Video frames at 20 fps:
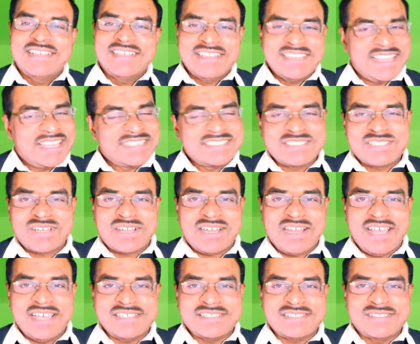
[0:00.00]
next
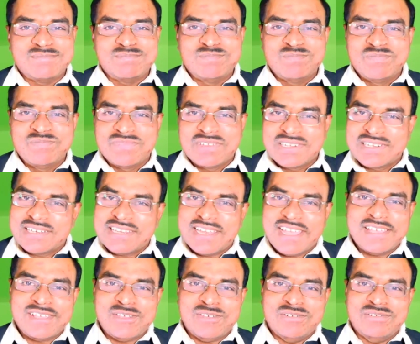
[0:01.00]
class.
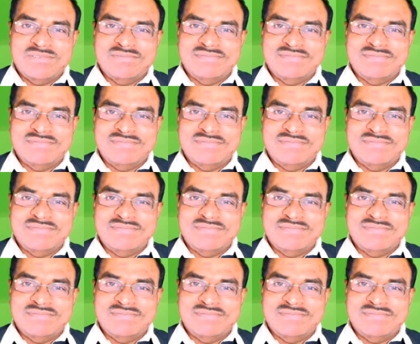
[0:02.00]
Thank you.